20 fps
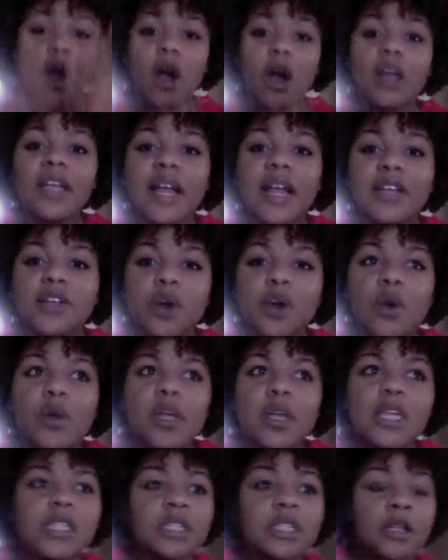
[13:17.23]
All I know
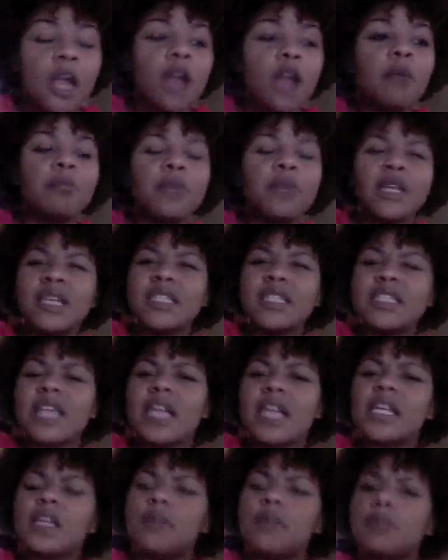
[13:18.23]
is me
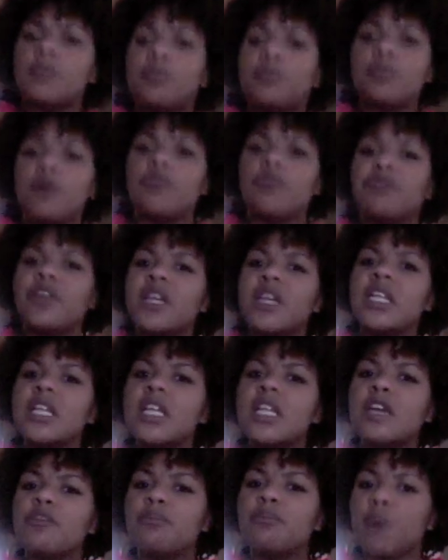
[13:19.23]
taking
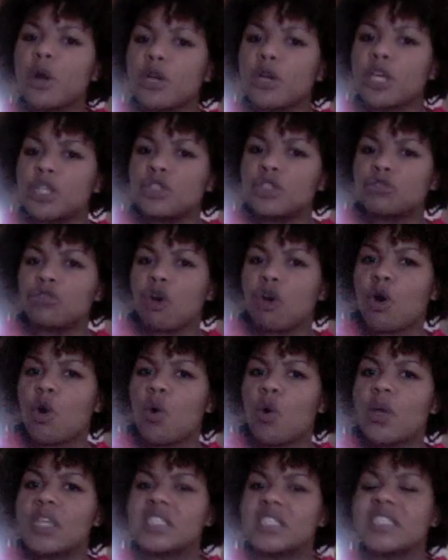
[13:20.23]
preventative birth
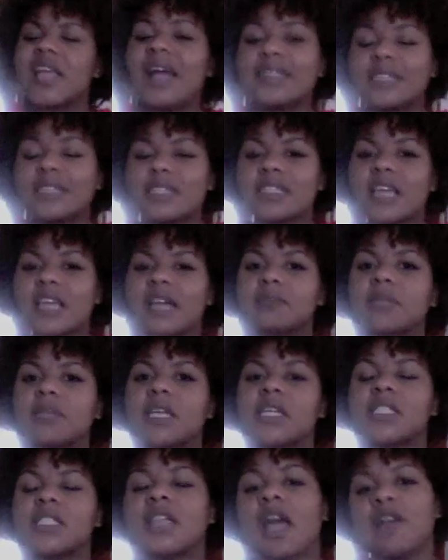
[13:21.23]
control is not the same
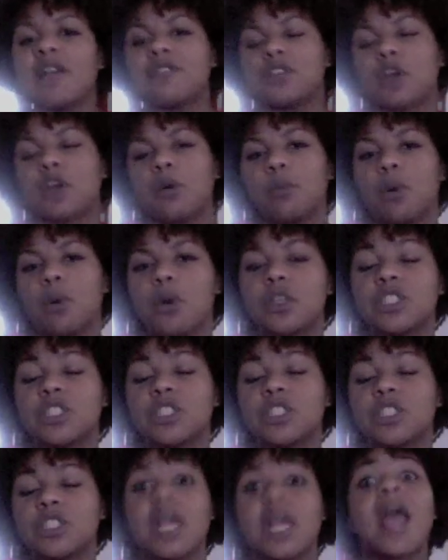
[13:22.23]
thing as having an
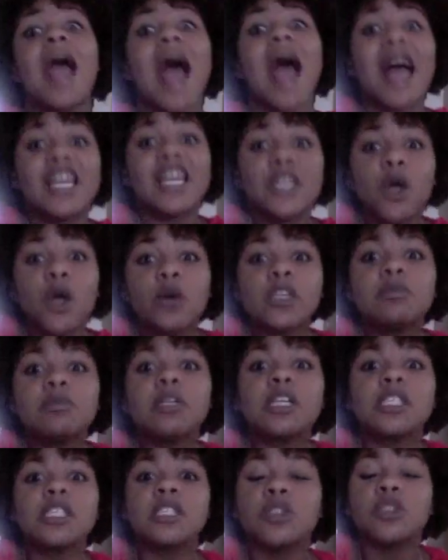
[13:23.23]
abortion. I know this
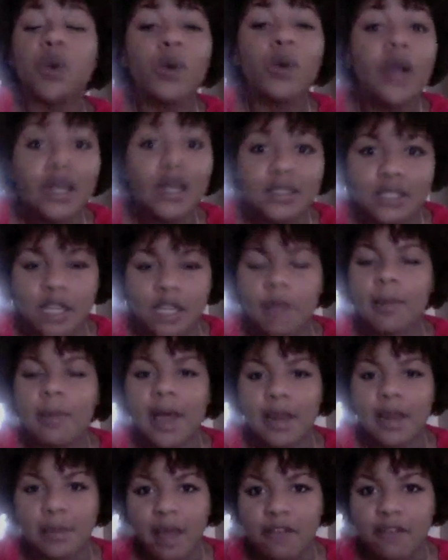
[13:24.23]
because no guts come
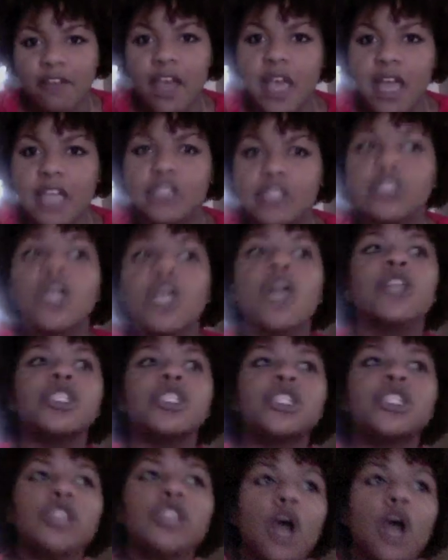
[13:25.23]
out of my vag.
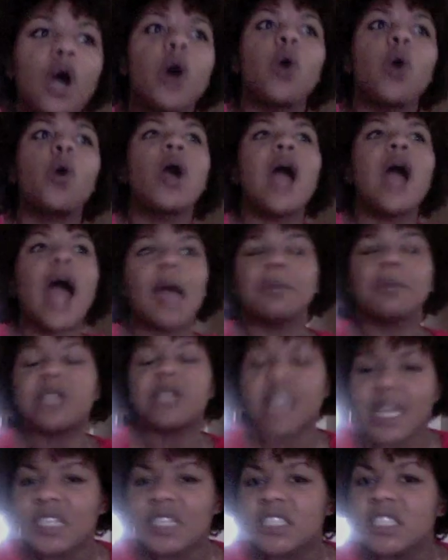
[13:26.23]
So I'm
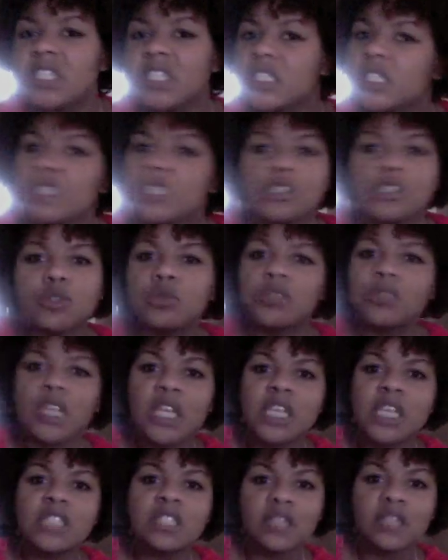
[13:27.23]
guessing that these two
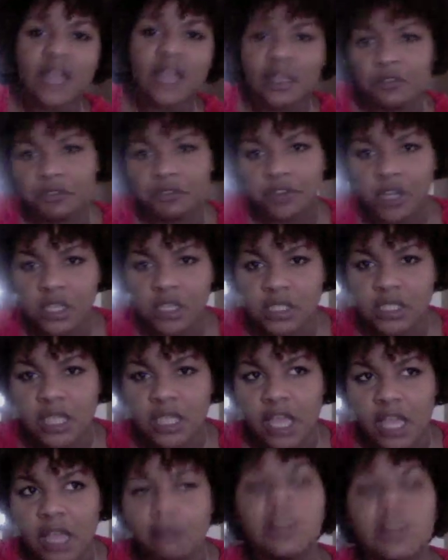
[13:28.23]
things are not the fucking
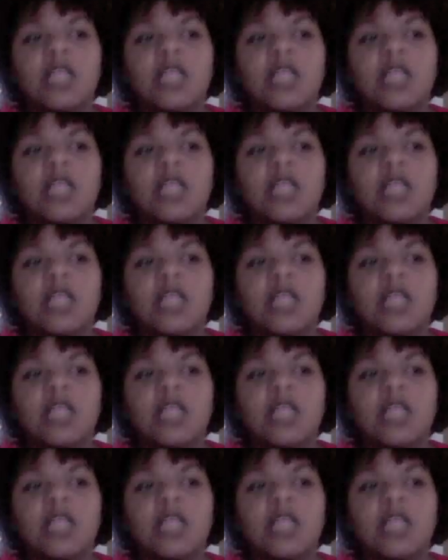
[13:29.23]
same.